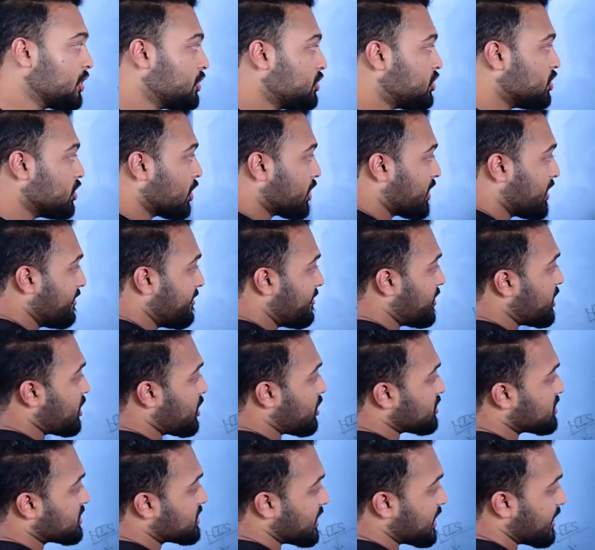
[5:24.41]
You're giving
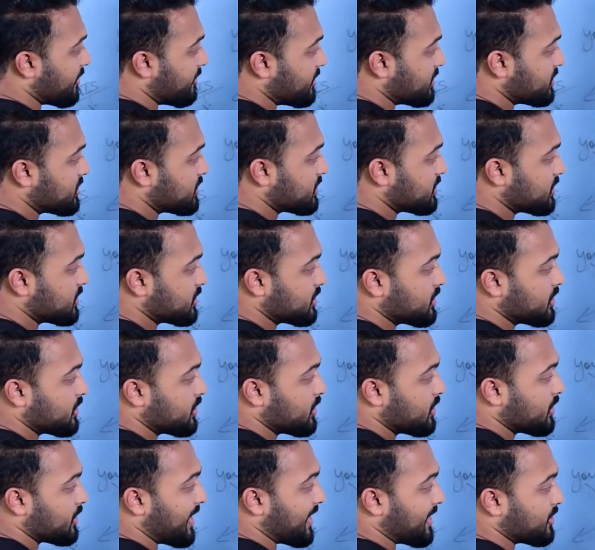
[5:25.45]
your service,
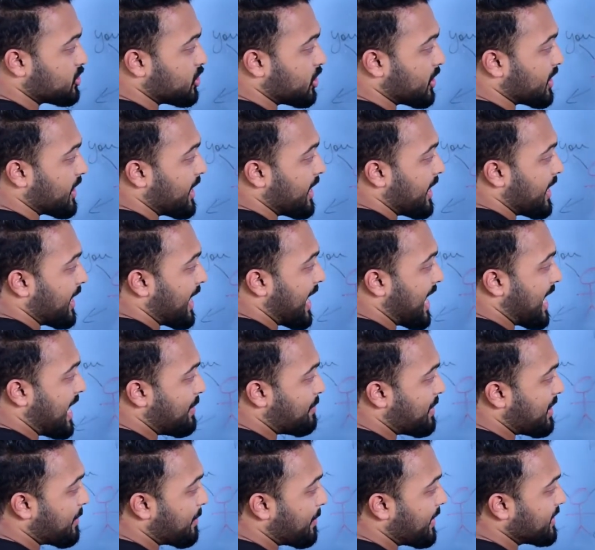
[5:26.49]
that is, you're
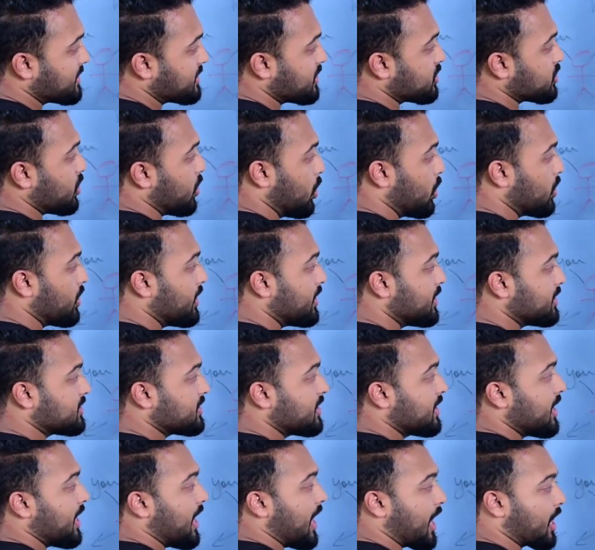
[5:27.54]
helping business owners
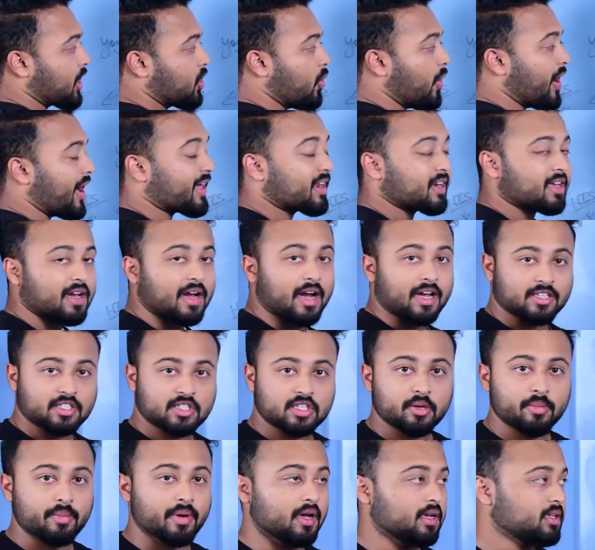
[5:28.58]
acquire
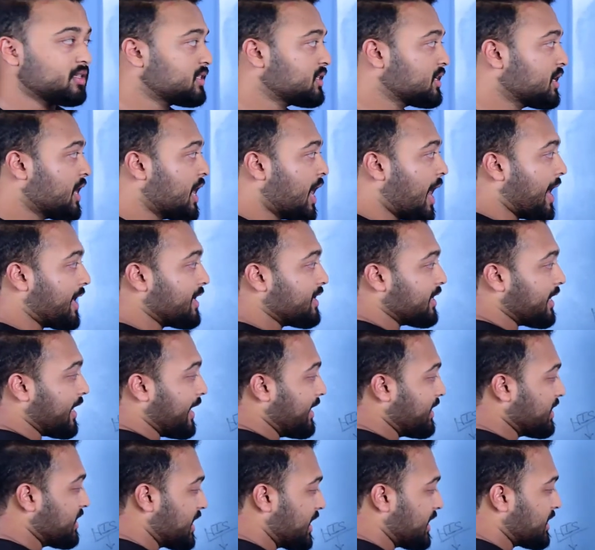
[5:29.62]
customers, and
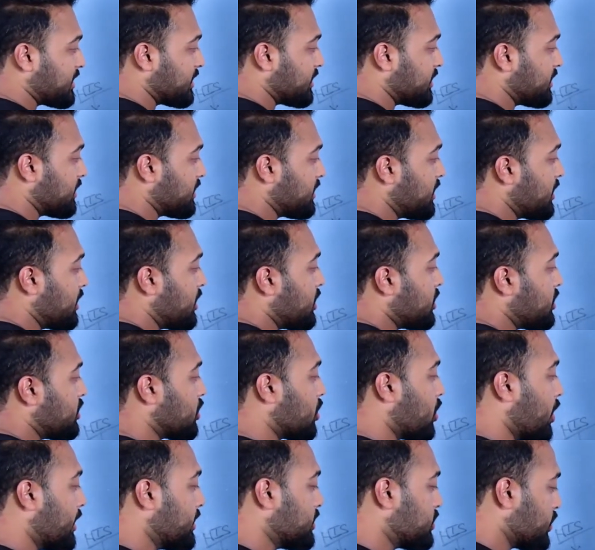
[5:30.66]
in return,
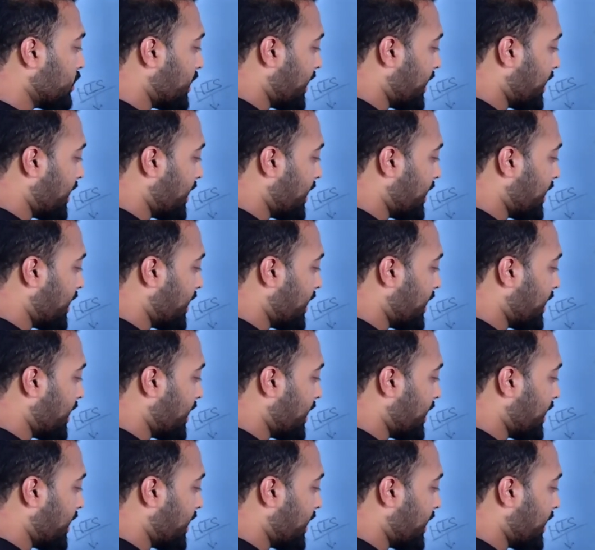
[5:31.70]
you're going to